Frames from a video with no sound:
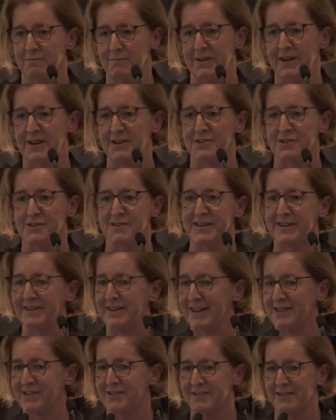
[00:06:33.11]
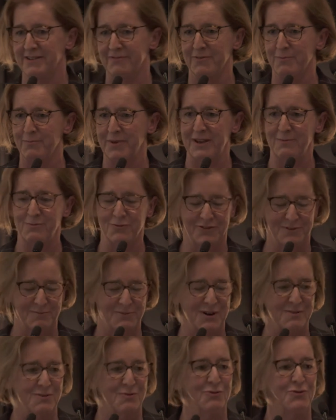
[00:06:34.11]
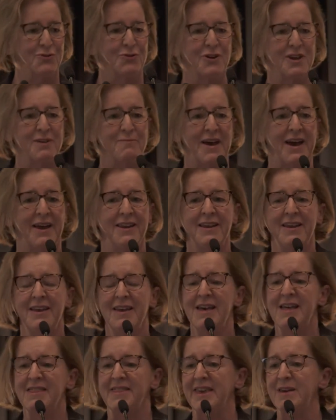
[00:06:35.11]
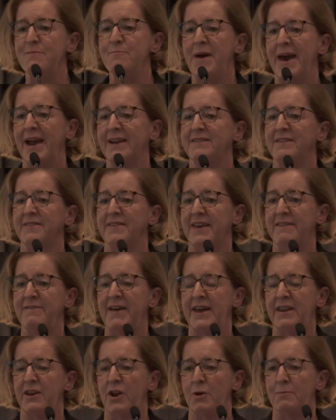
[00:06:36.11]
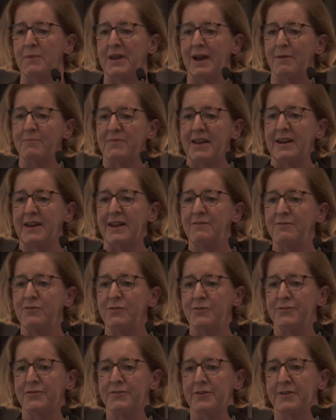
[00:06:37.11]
Need to sit next to different people sometimes. We're talking about the impact that they've had in opening up their Linfield